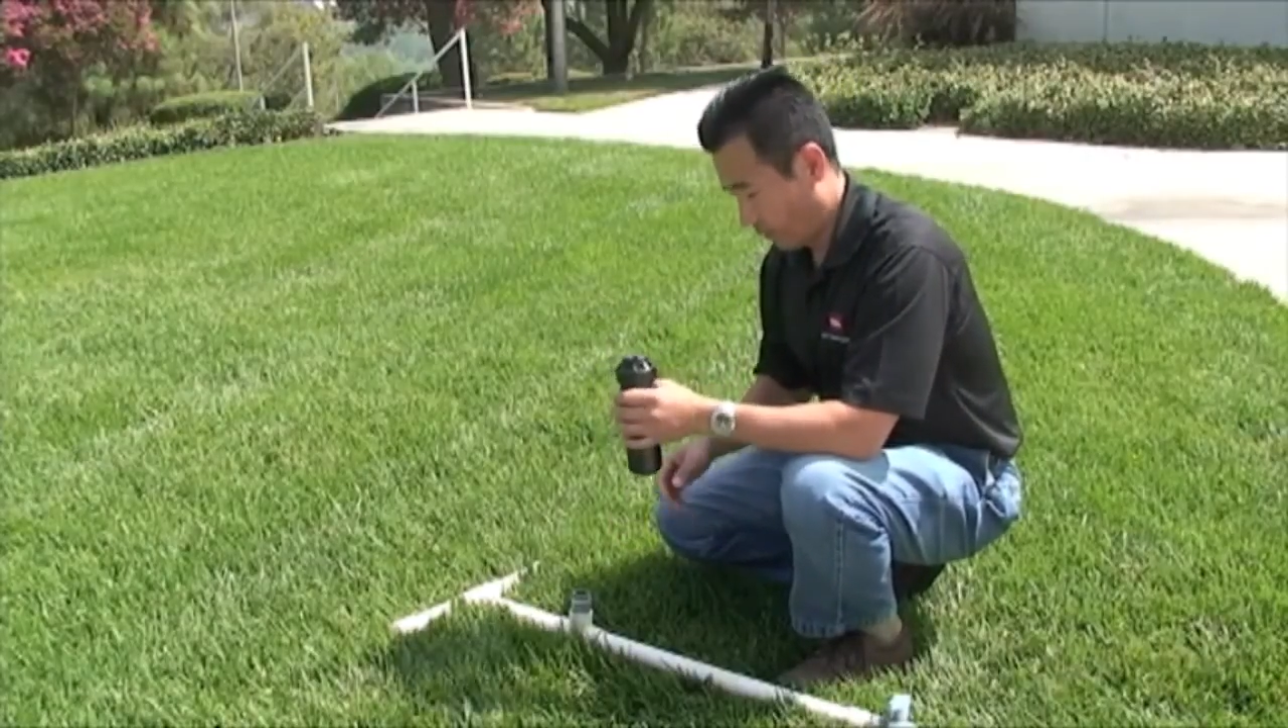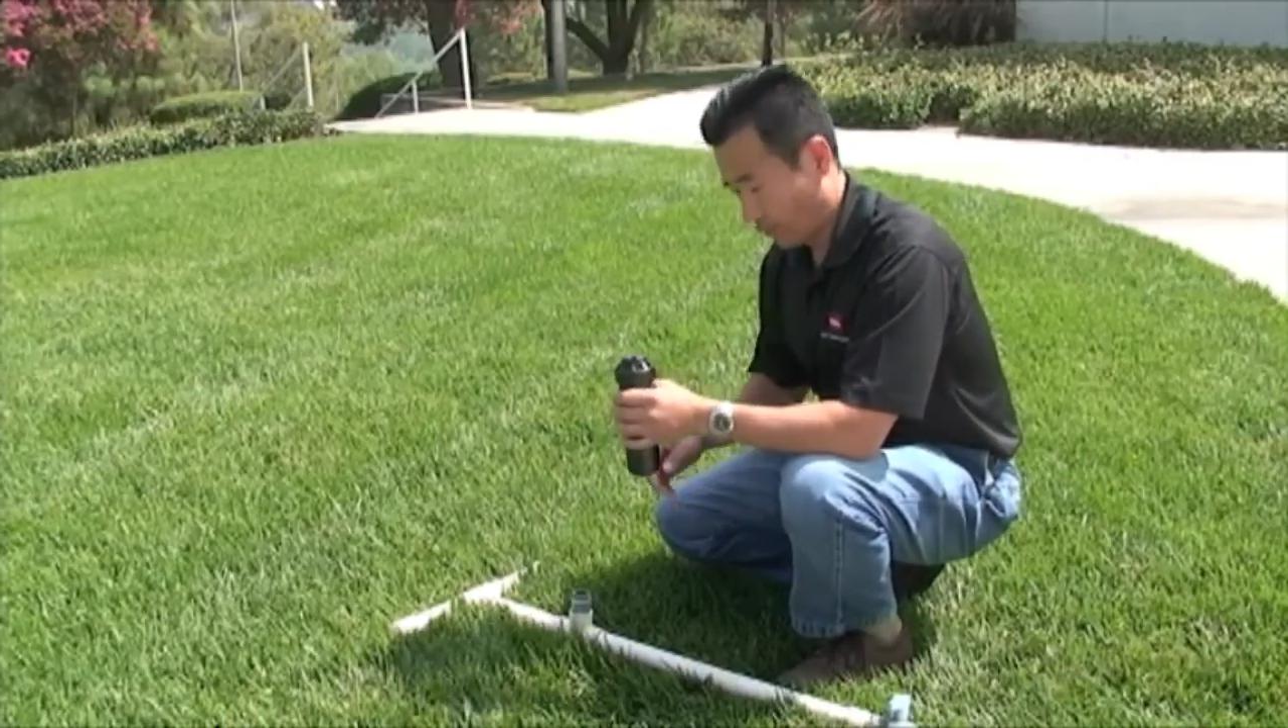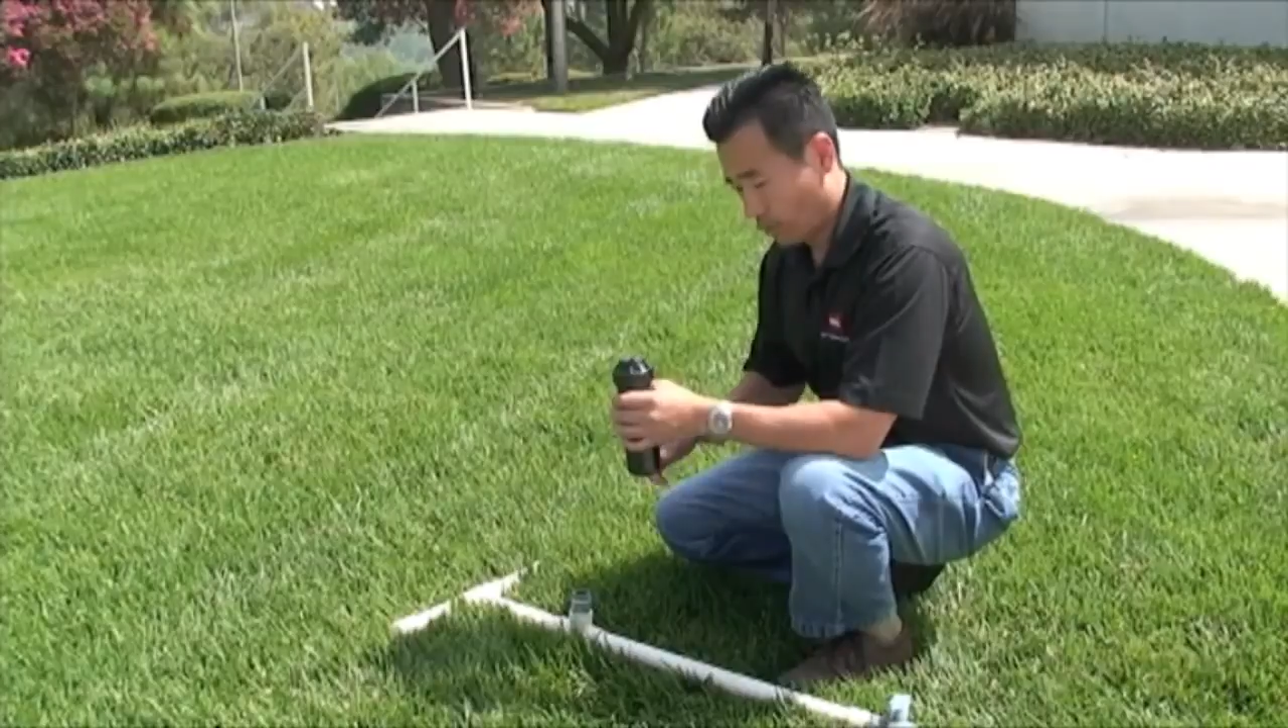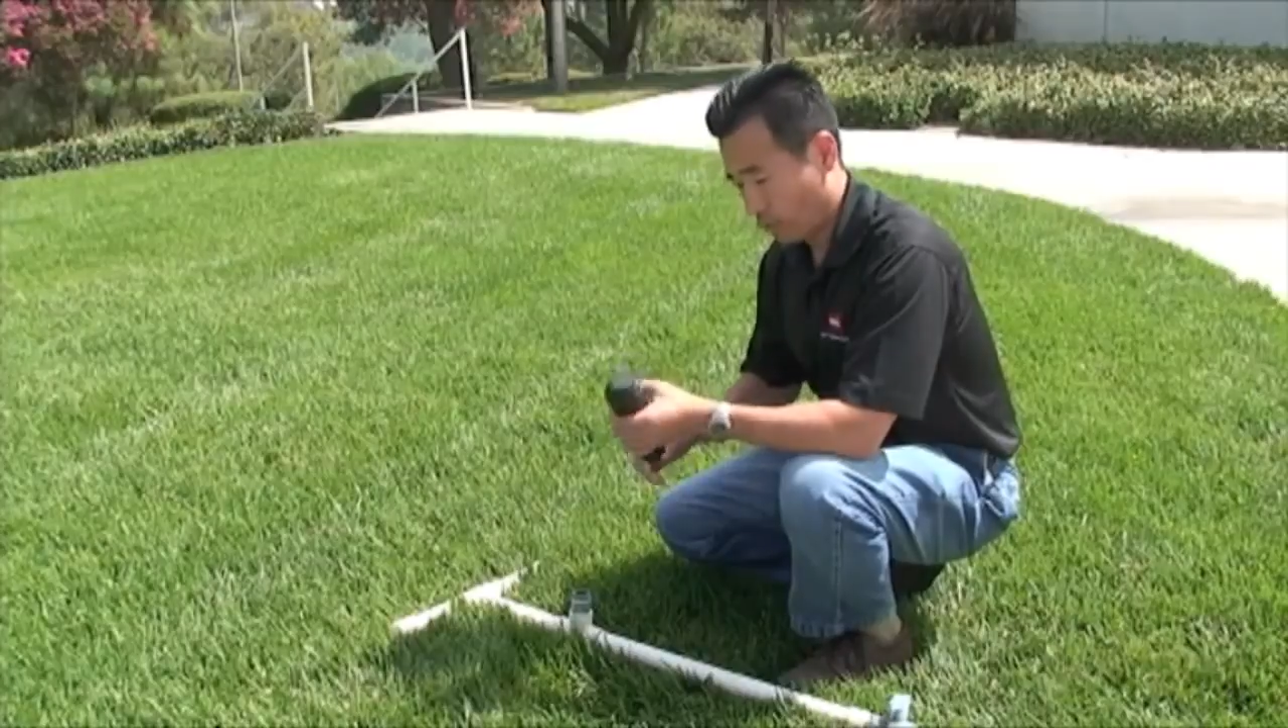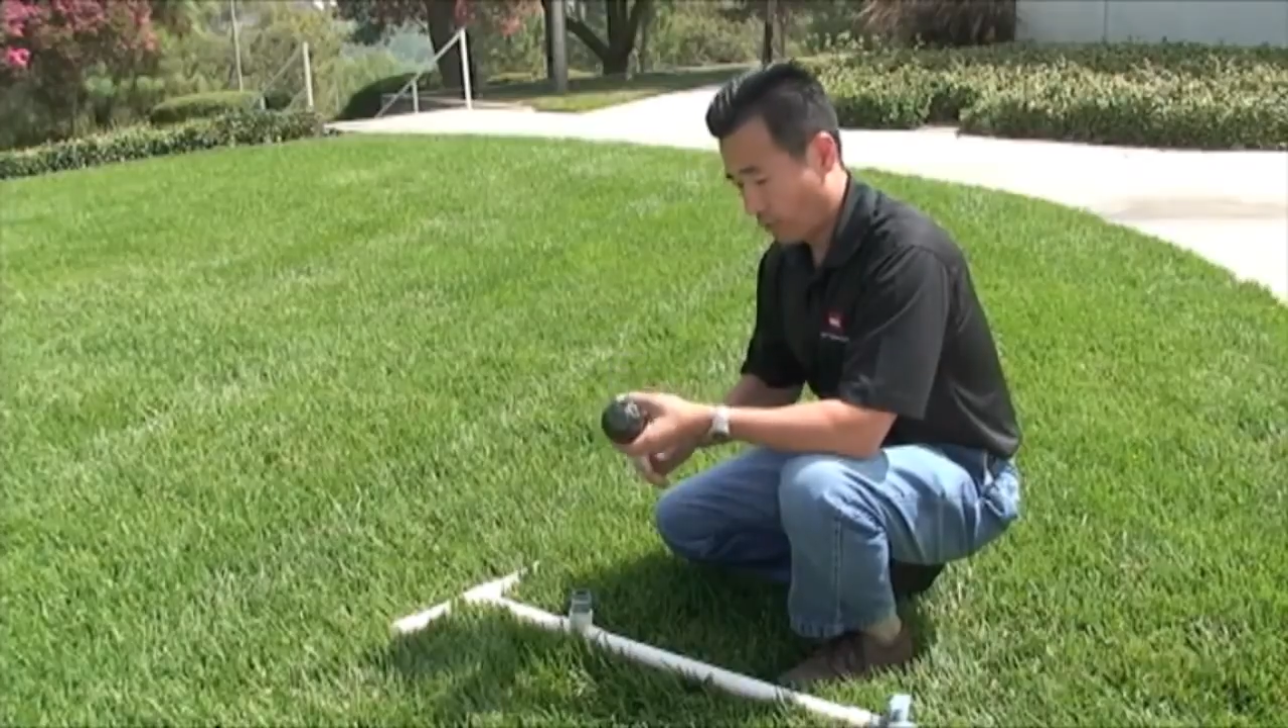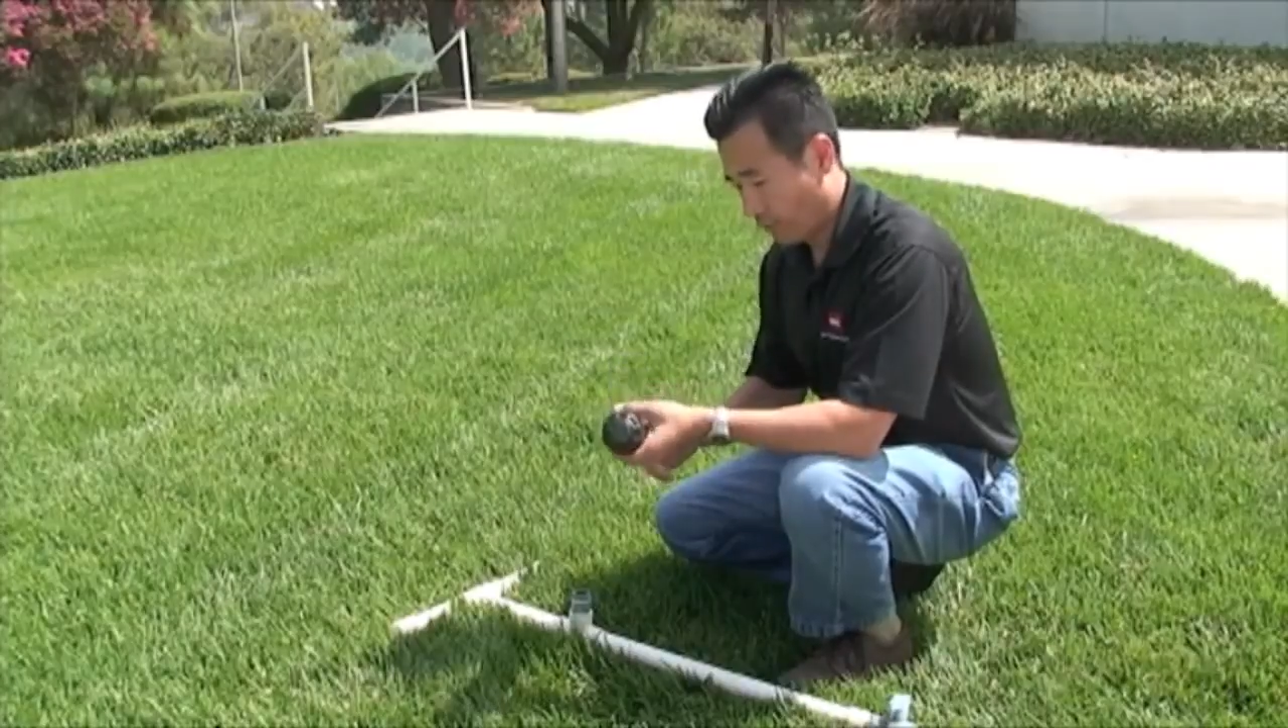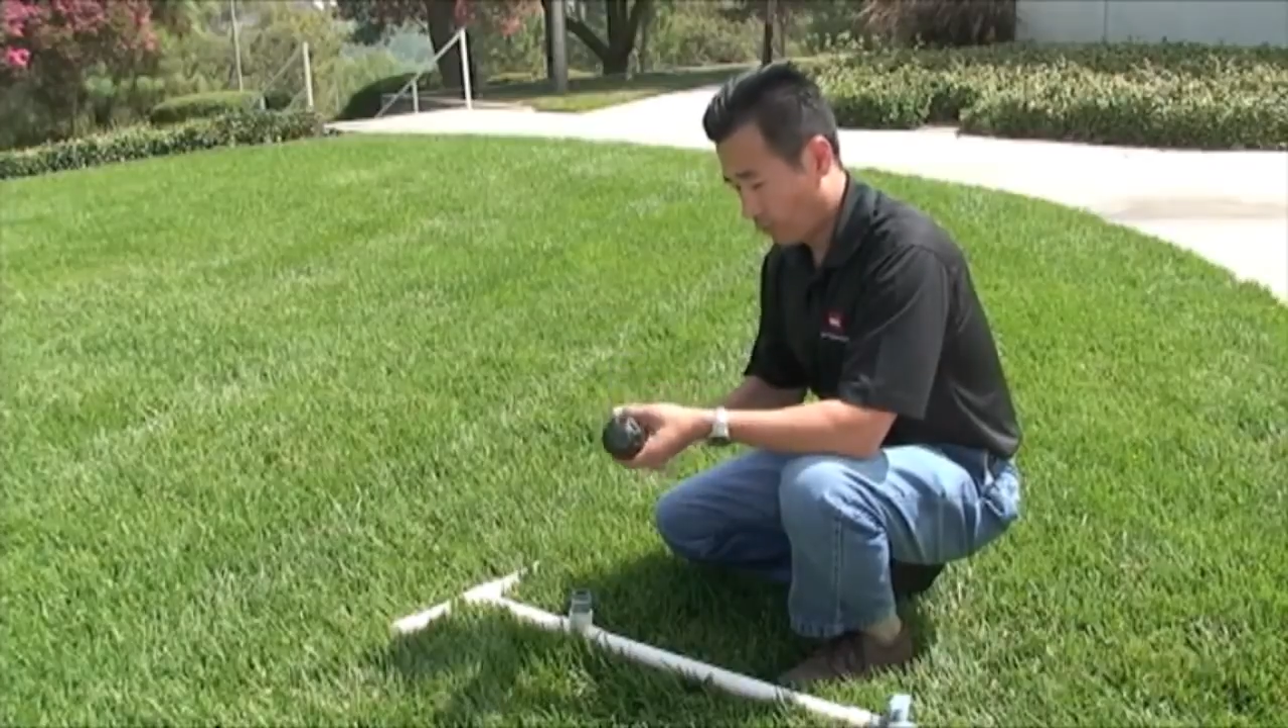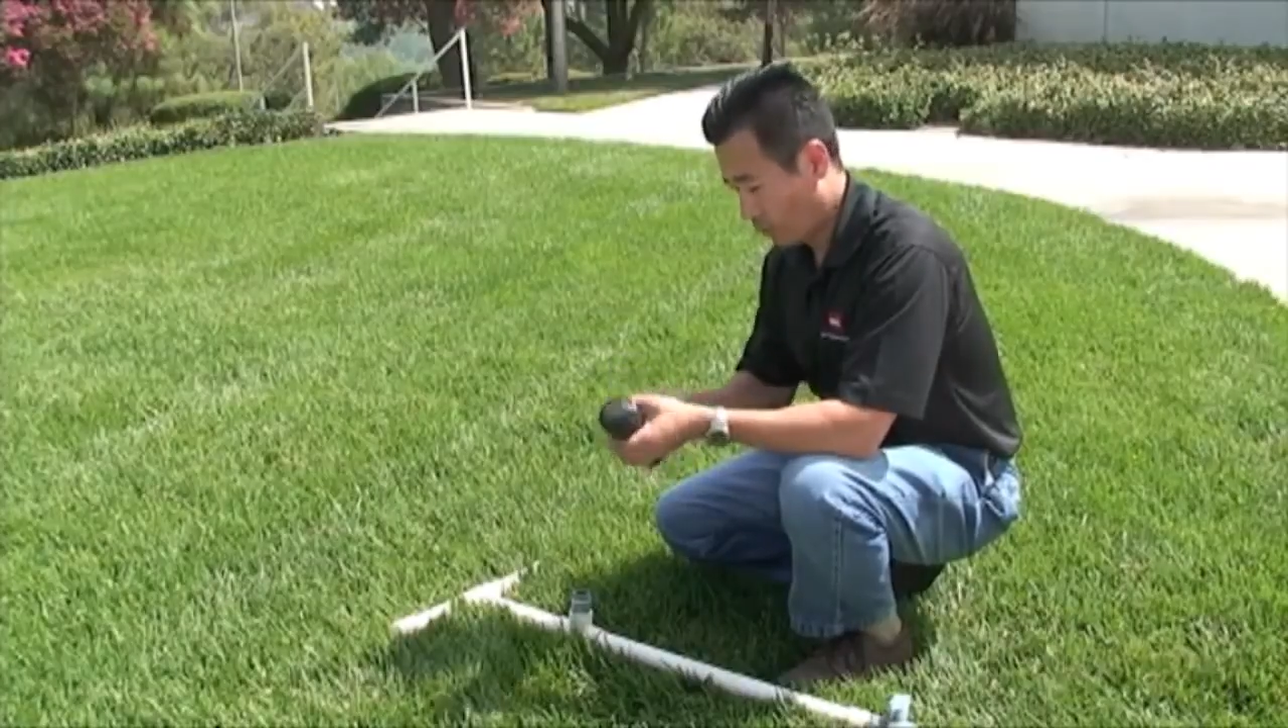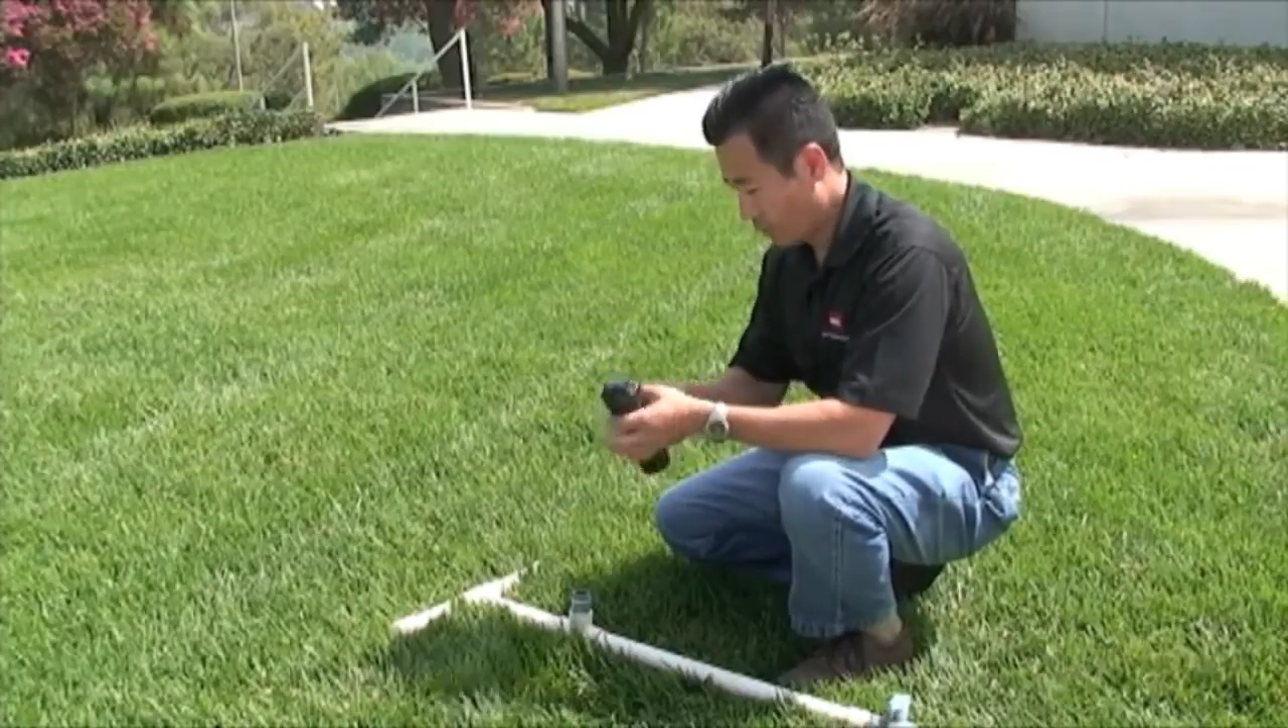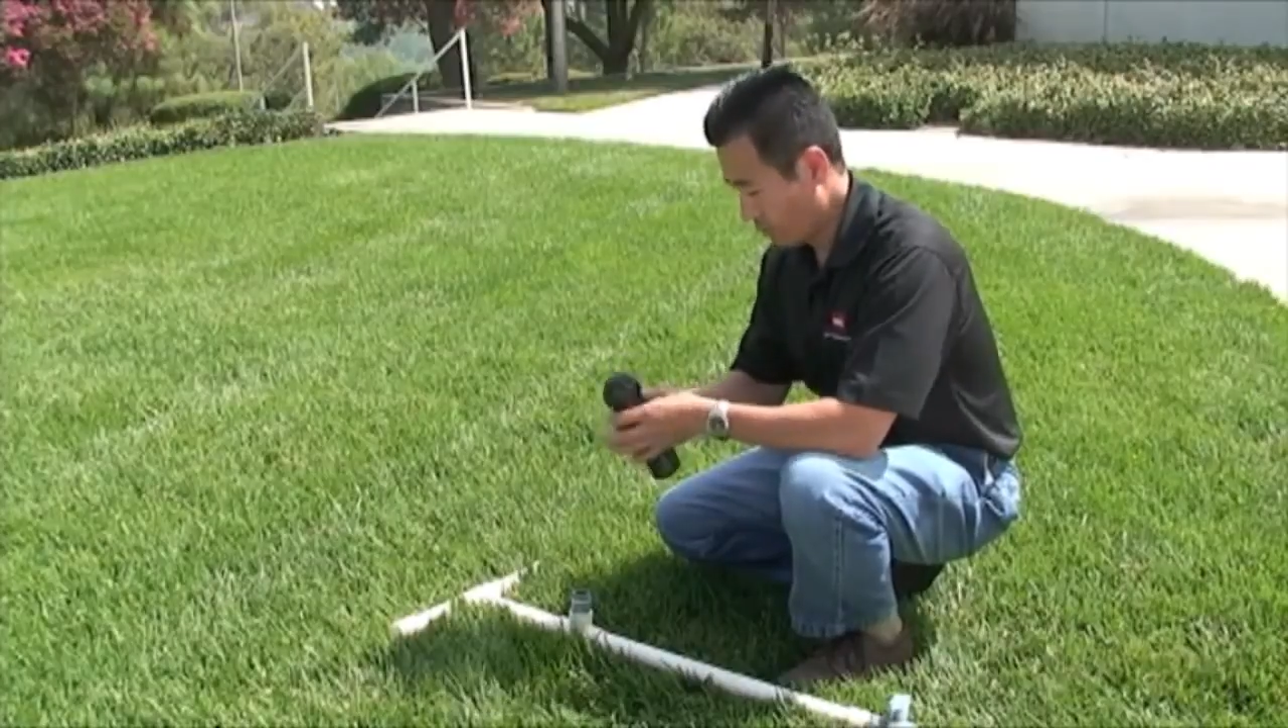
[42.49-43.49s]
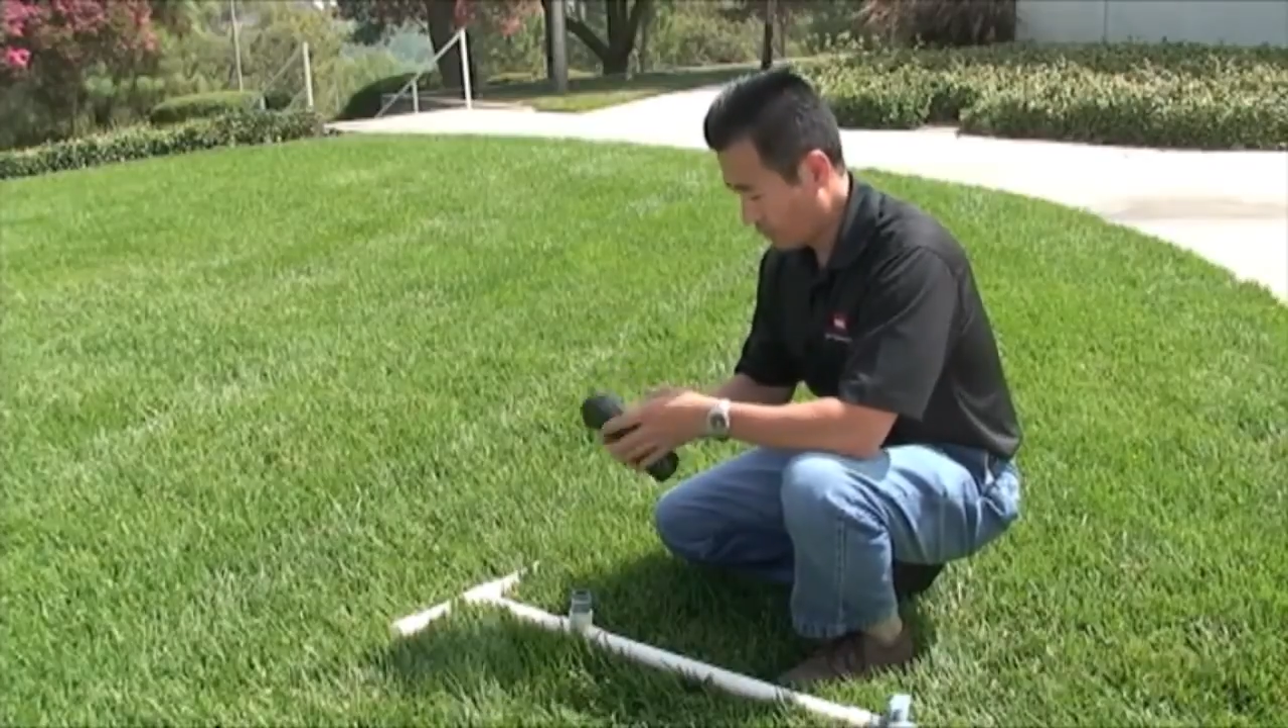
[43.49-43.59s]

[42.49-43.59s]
fairly straightforward.